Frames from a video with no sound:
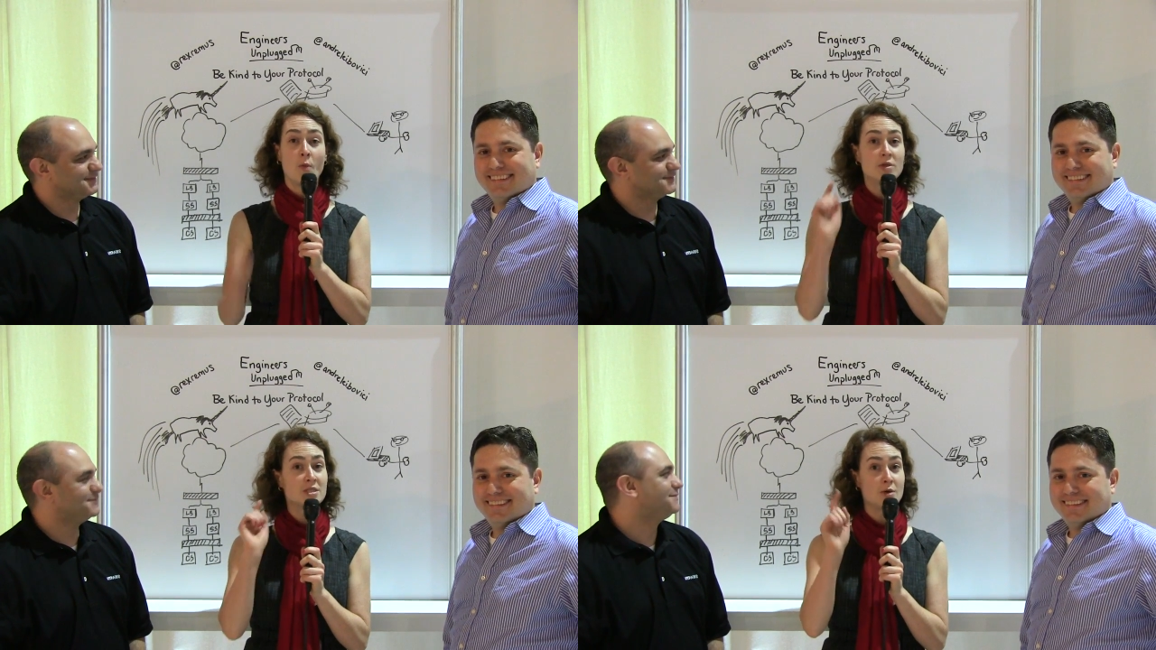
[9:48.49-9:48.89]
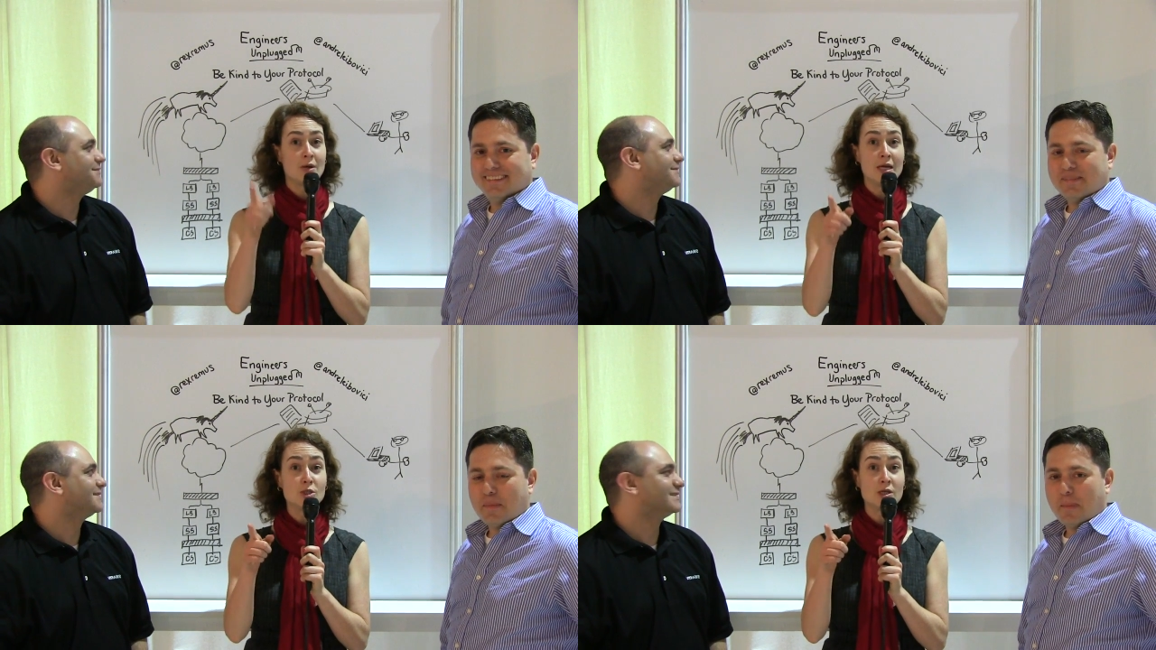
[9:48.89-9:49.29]
Speaker 1: We'll see you
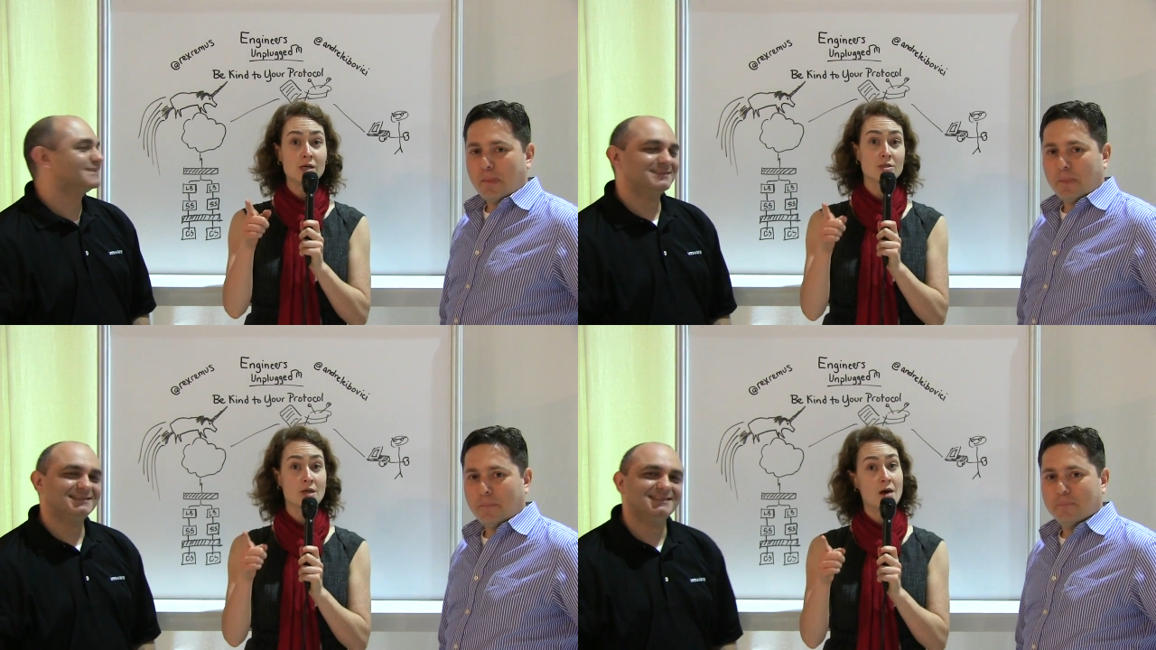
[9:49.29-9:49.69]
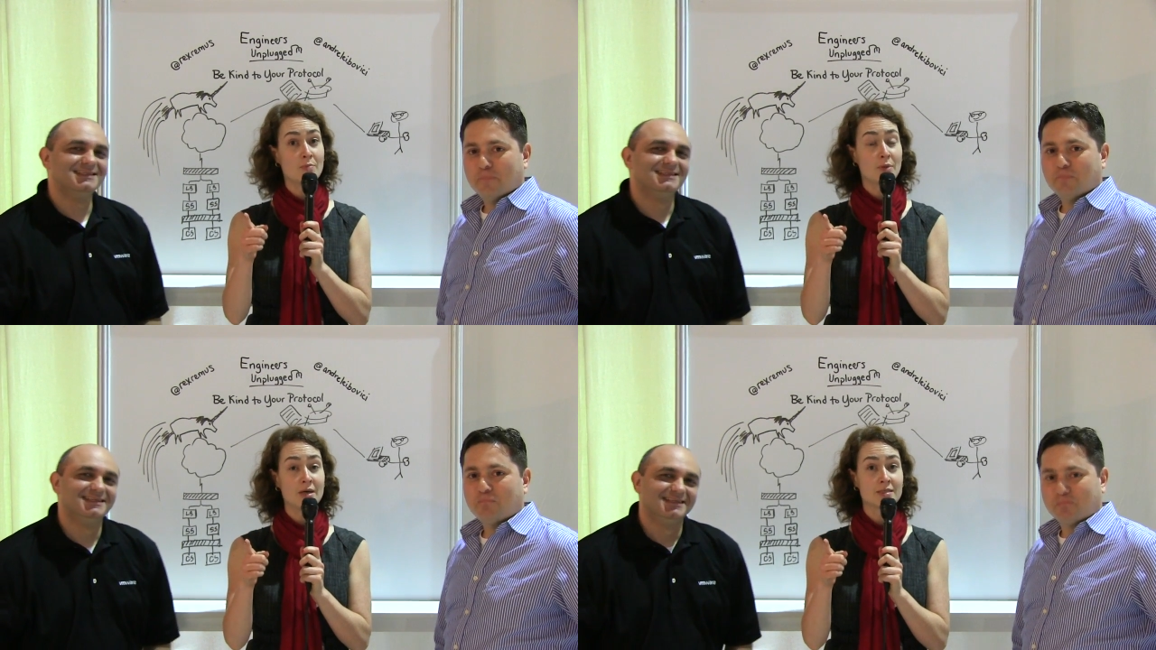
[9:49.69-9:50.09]
at
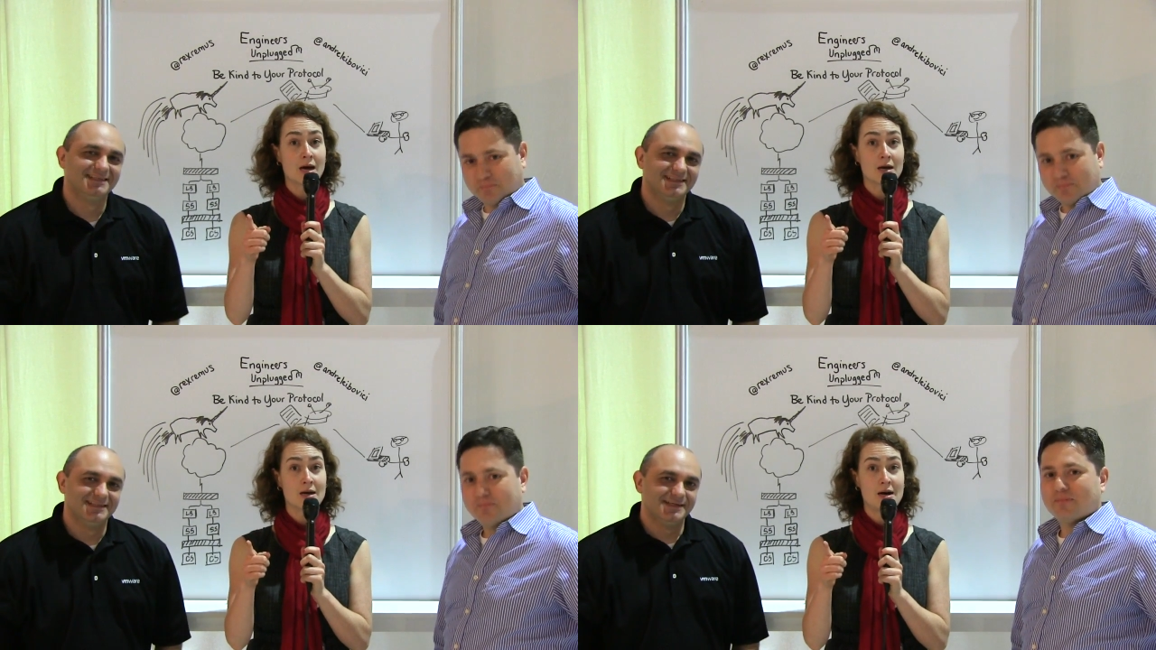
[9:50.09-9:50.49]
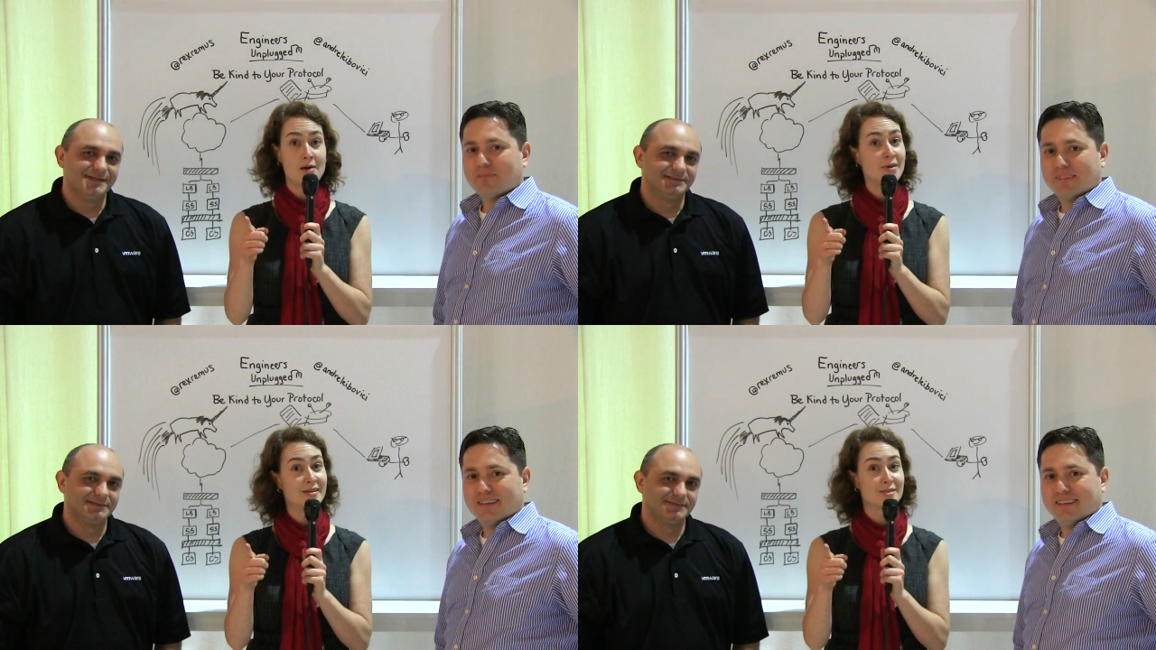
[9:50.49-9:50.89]

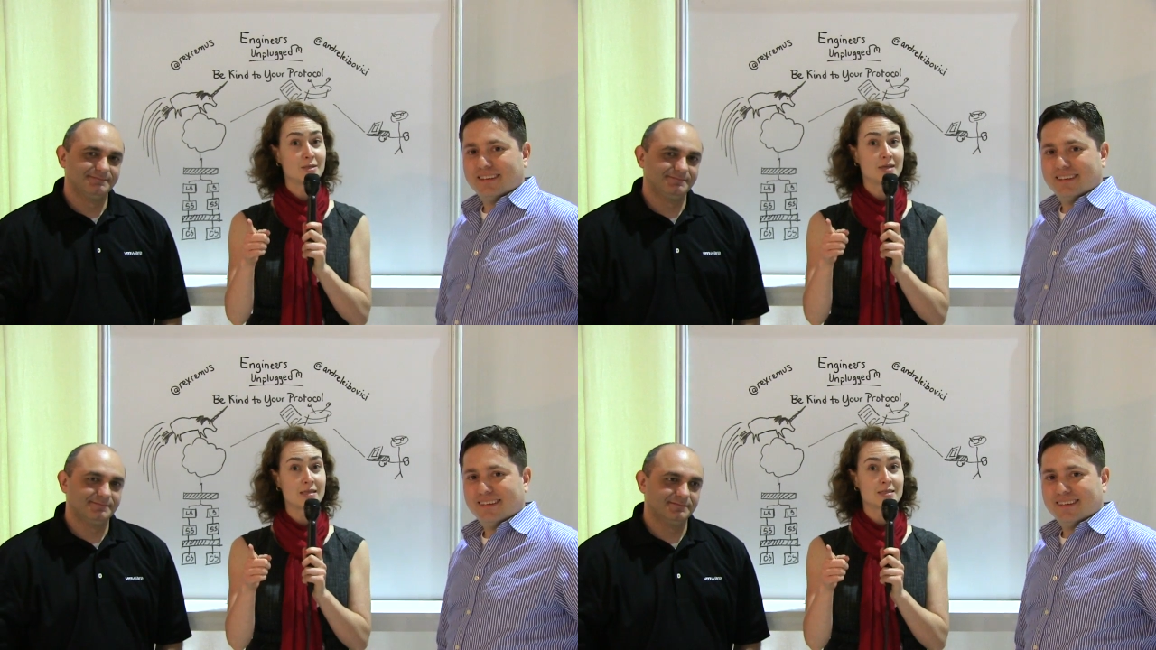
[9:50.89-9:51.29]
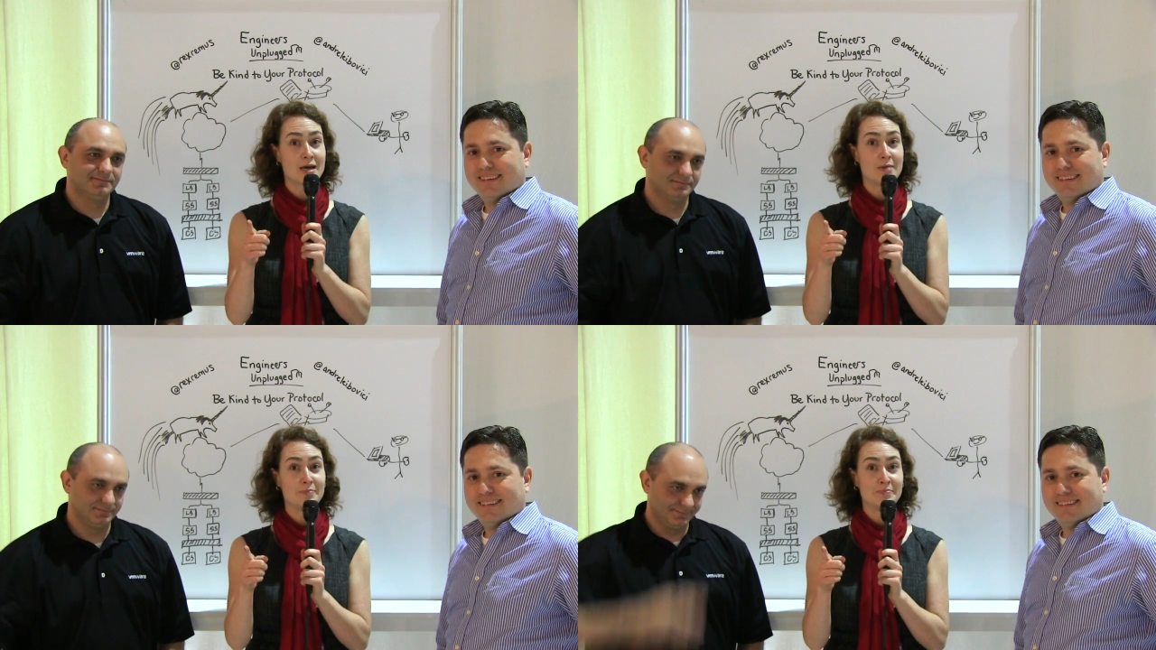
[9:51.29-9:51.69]
engineersunplugged.com. Until next
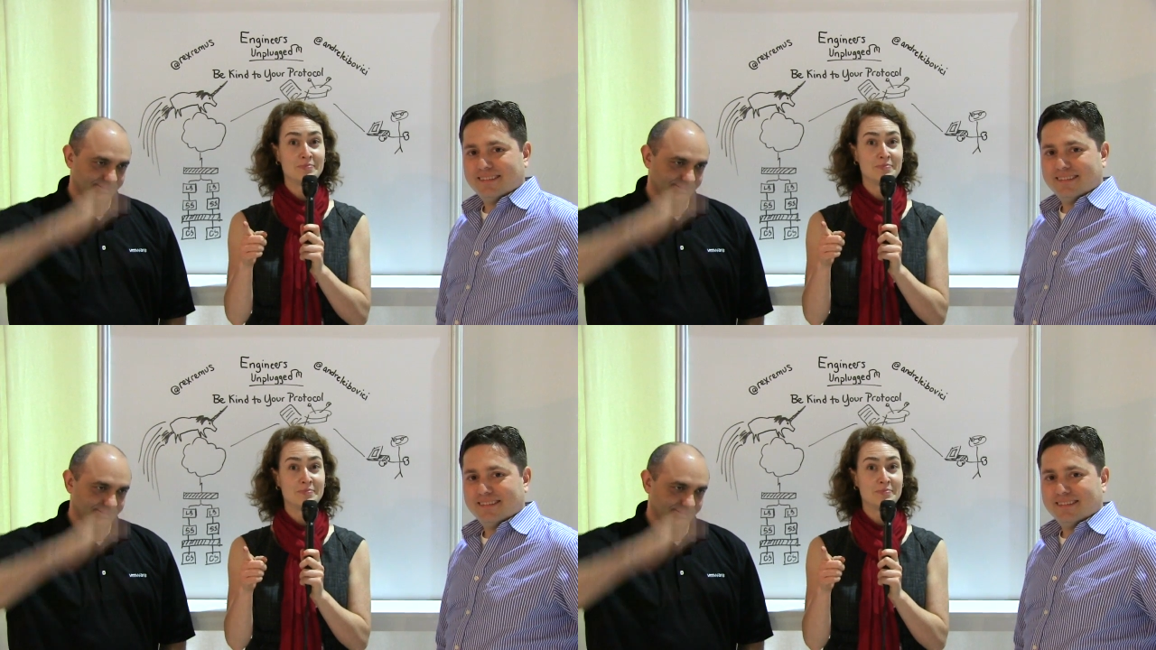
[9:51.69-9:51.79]
time.